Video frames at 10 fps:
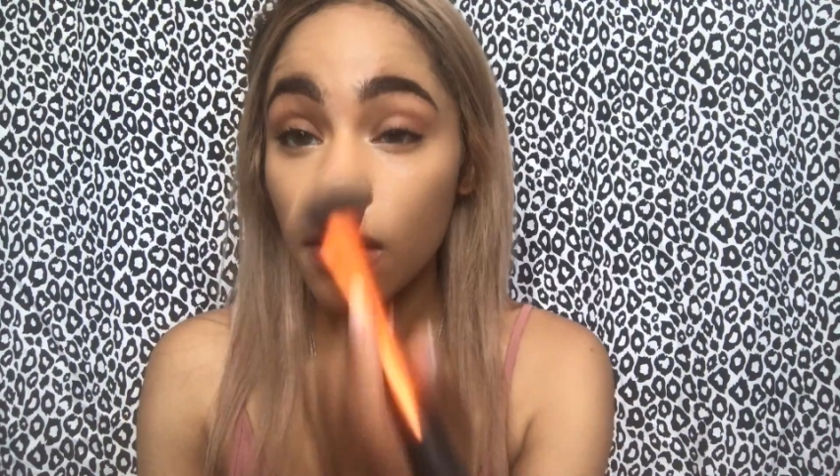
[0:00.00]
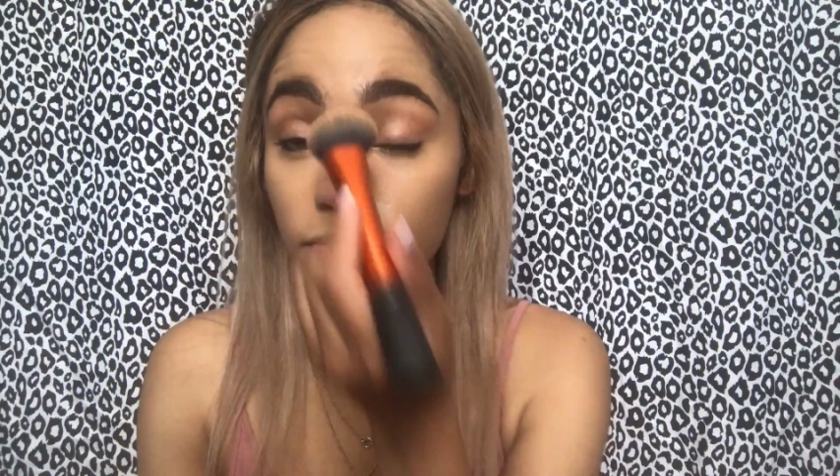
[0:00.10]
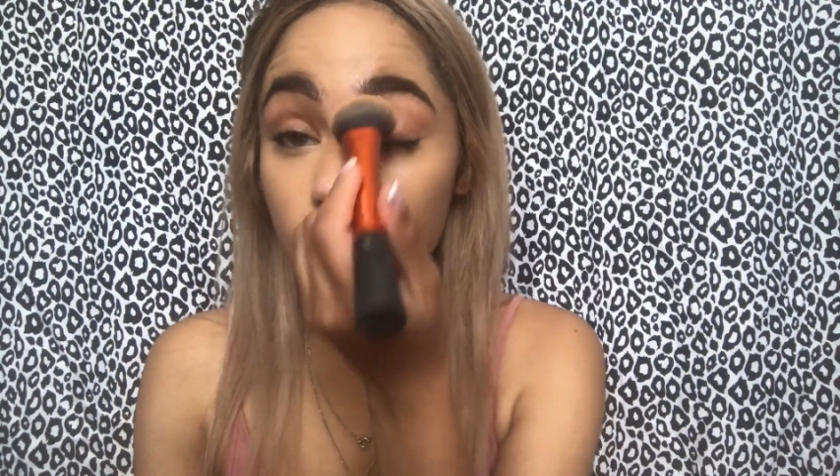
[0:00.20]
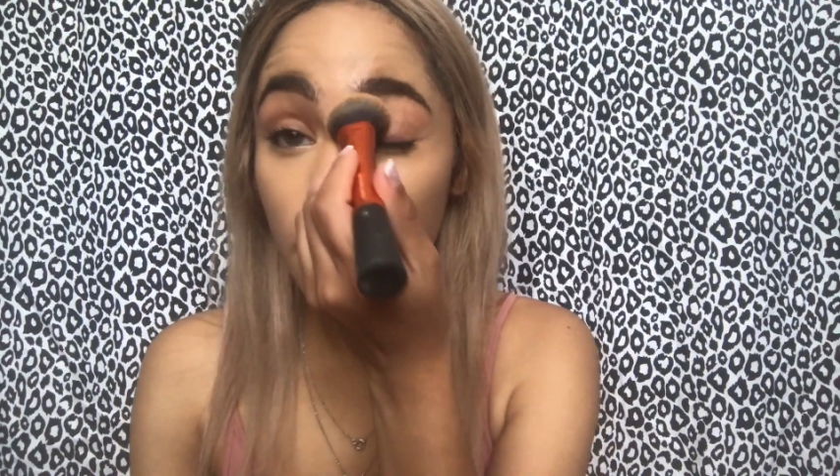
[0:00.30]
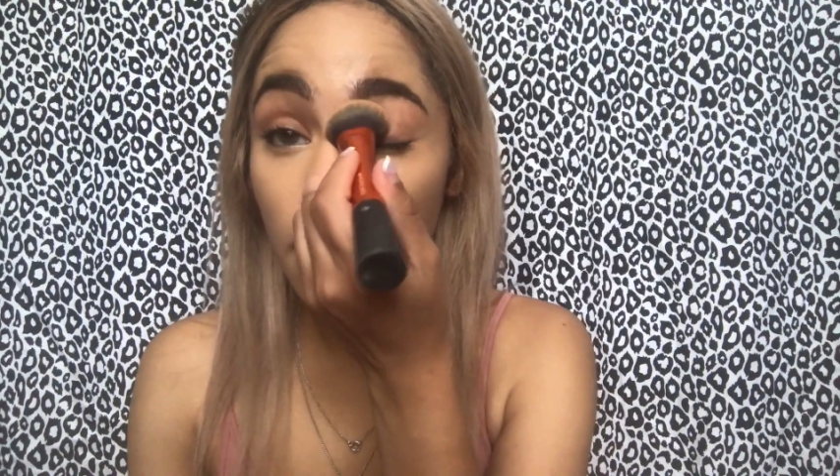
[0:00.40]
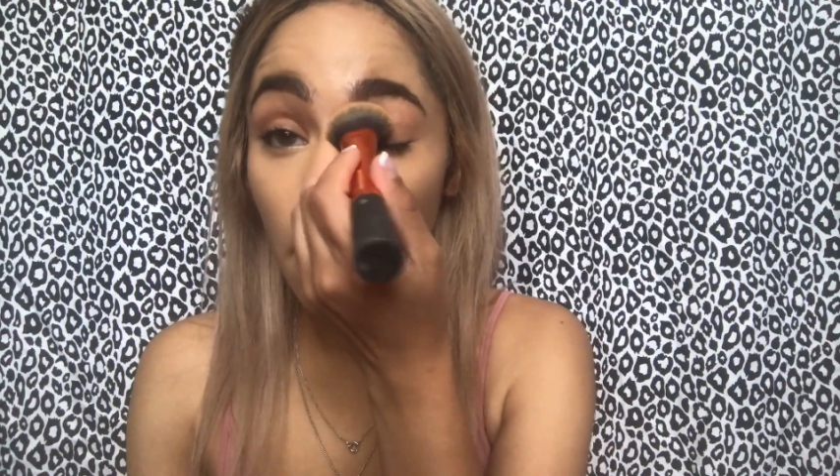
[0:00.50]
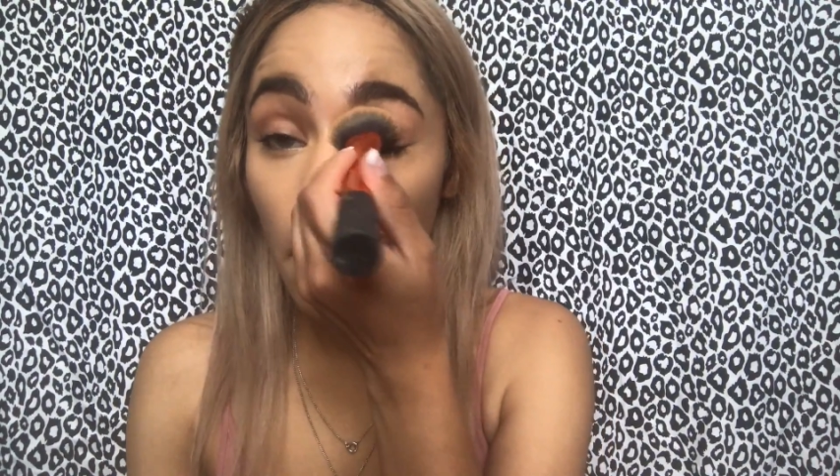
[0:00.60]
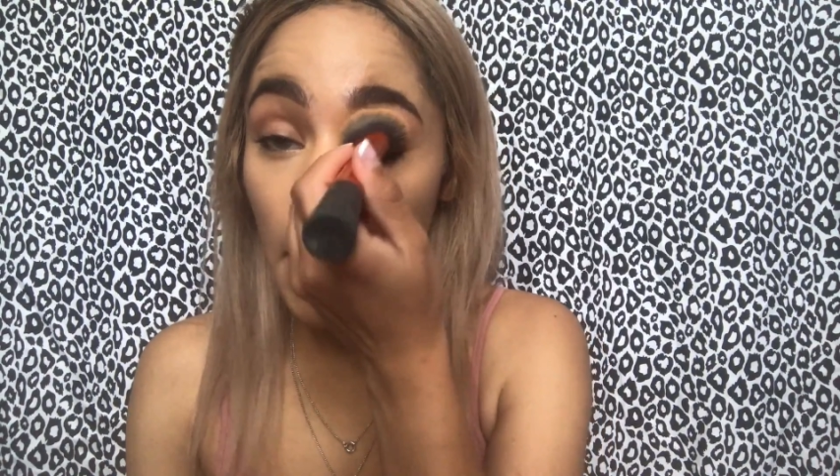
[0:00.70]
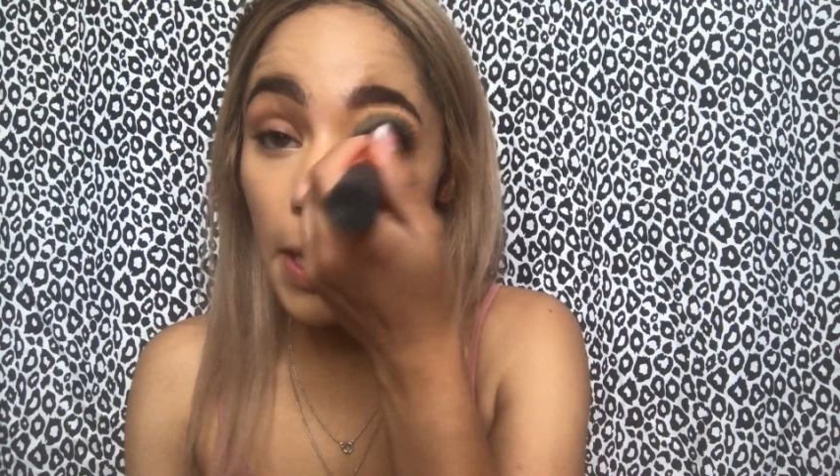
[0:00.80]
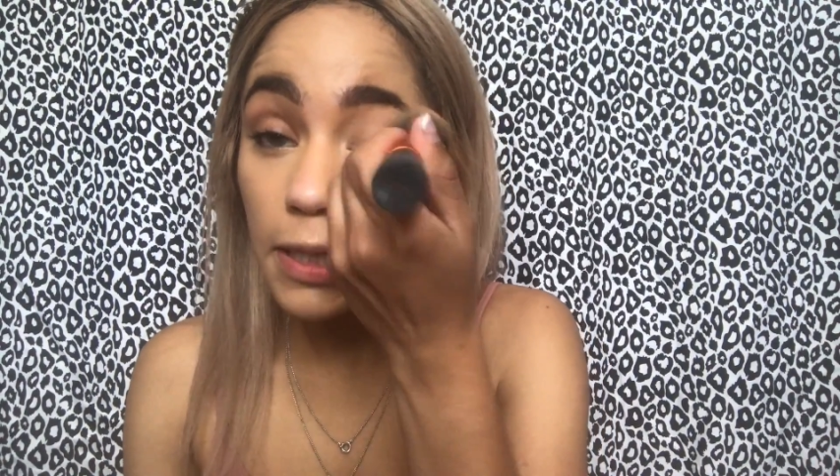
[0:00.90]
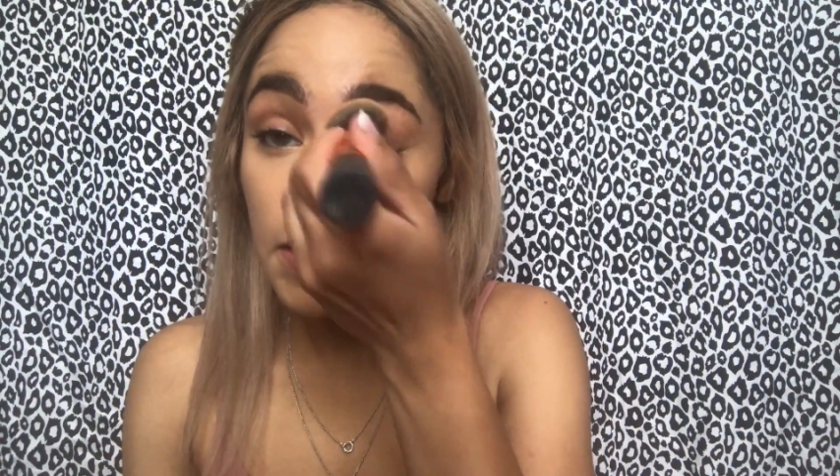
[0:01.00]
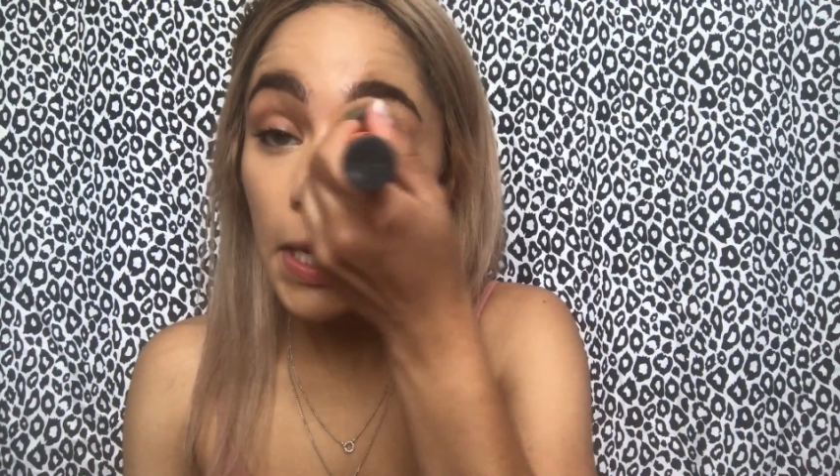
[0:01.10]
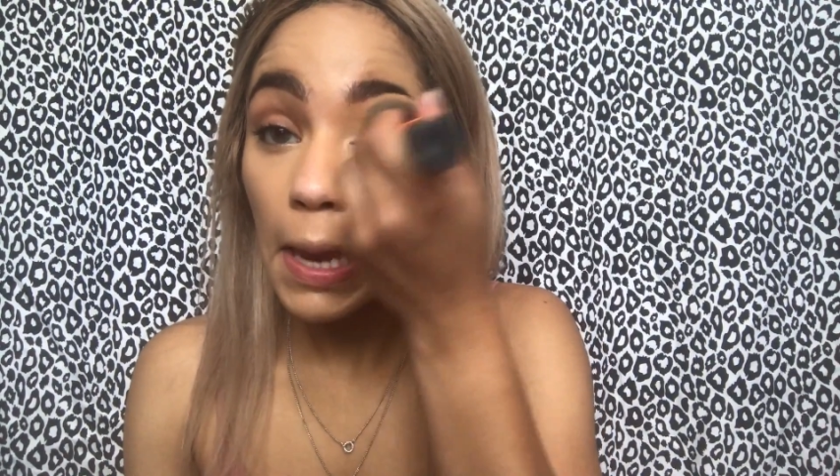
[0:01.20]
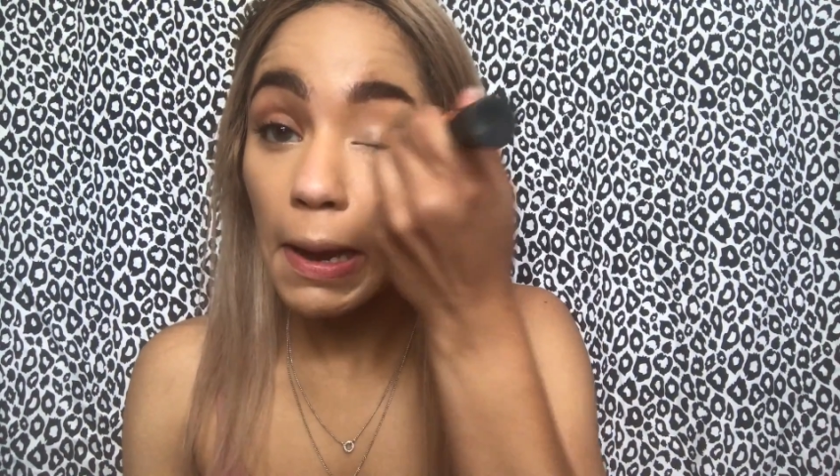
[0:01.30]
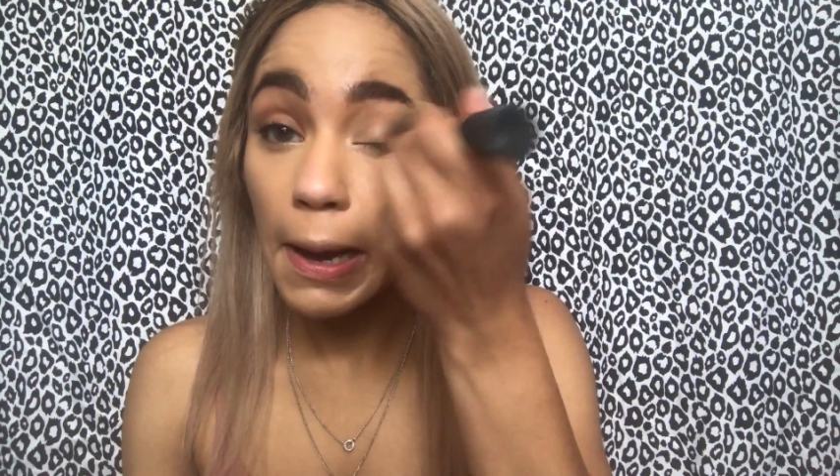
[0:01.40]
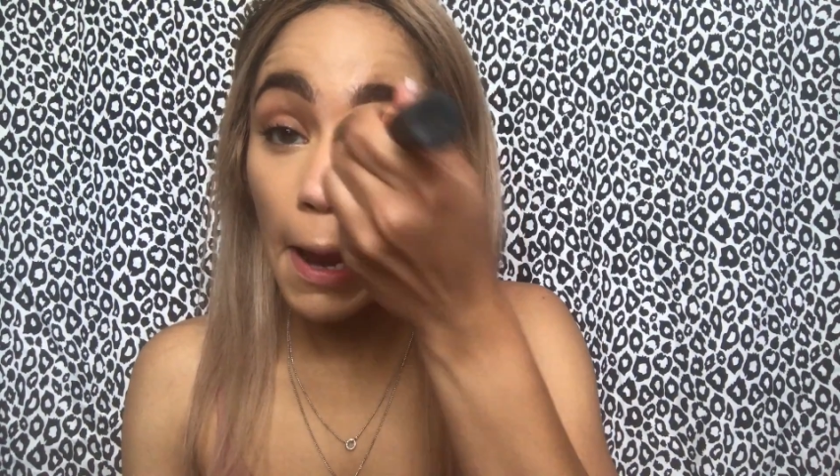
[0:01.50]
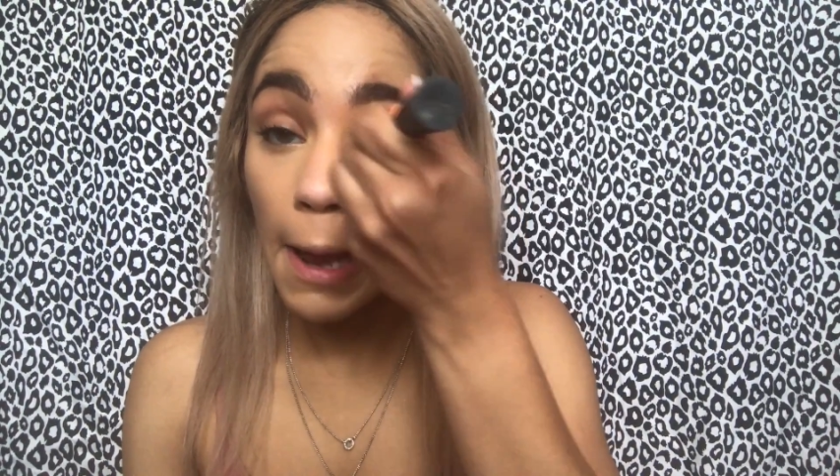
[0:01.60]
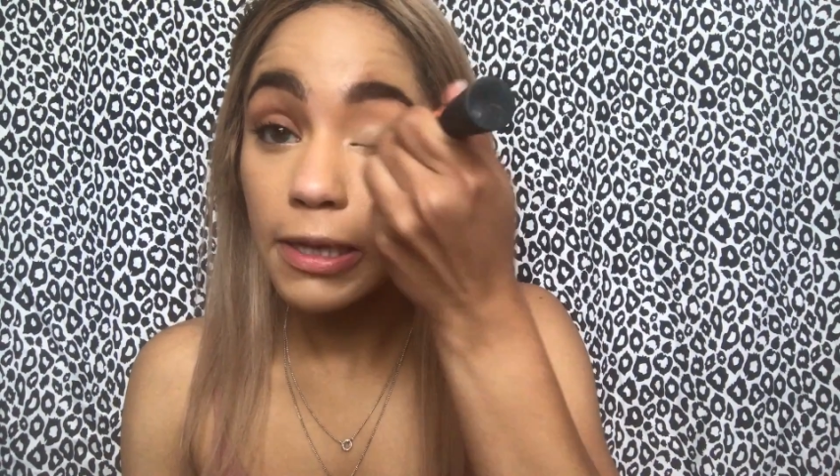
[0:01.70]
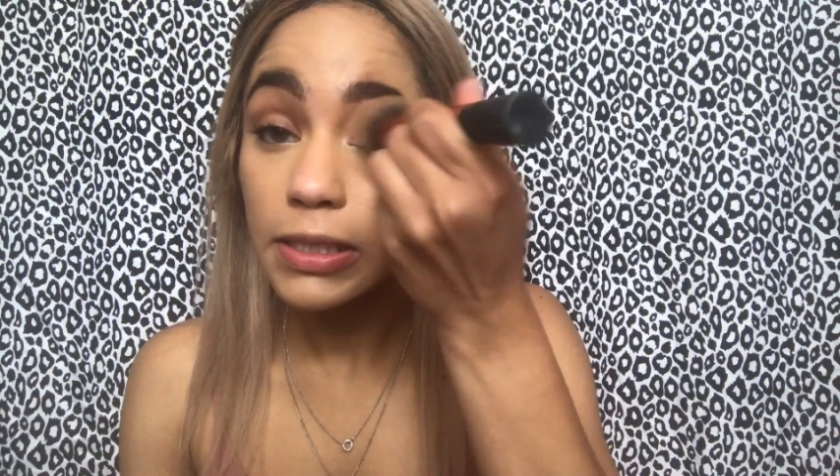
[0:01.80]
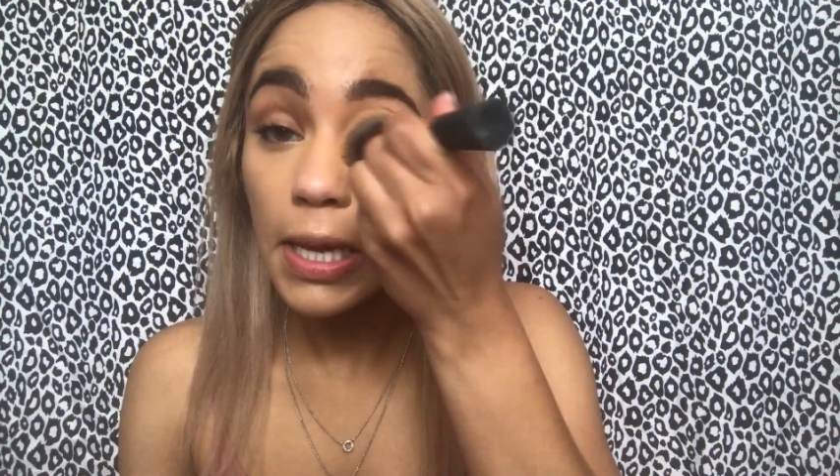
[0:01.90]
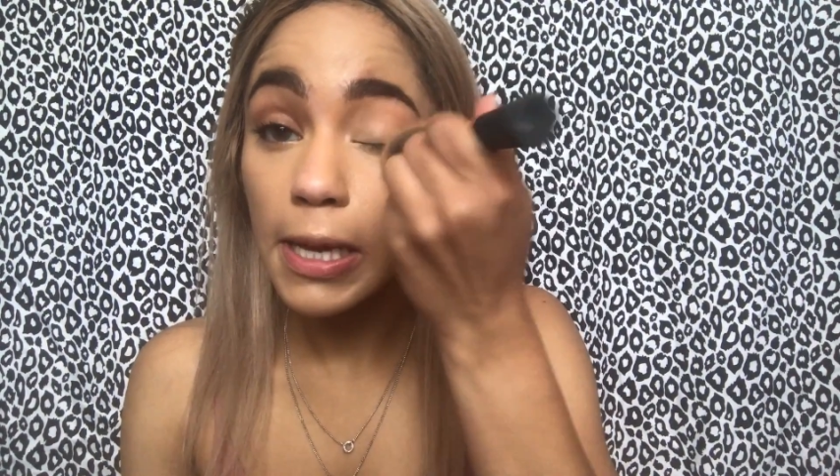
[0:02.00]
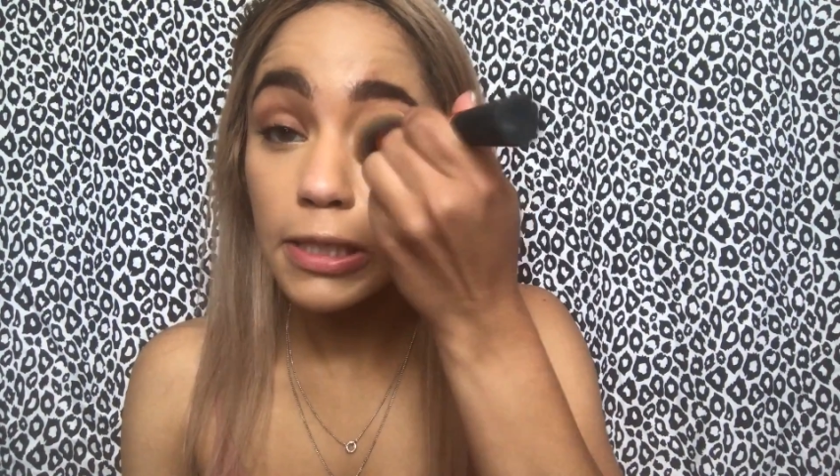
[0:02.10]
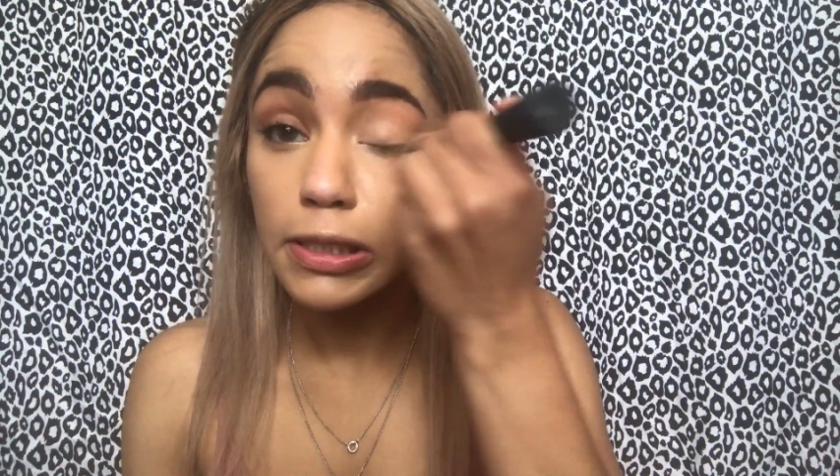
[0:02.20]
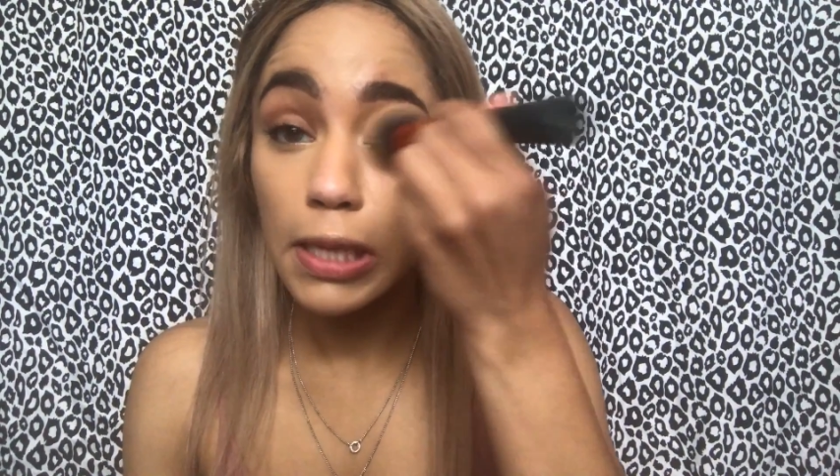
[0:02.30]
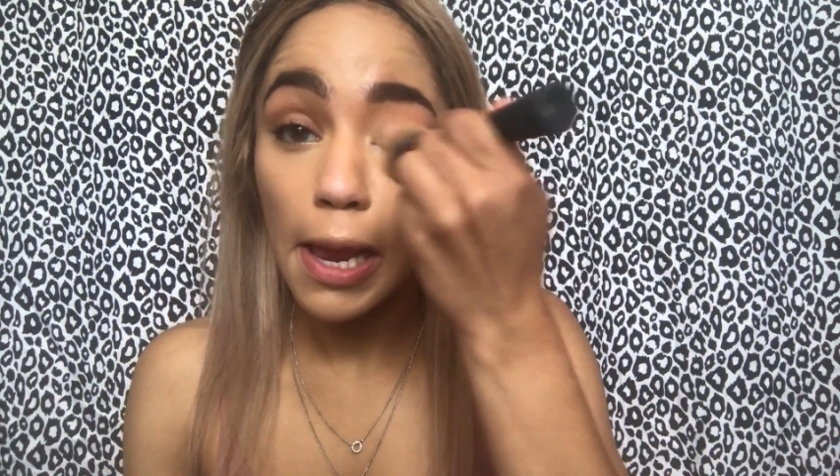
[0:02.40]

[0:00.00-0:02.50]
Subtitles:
I'm just going to go in and take any excess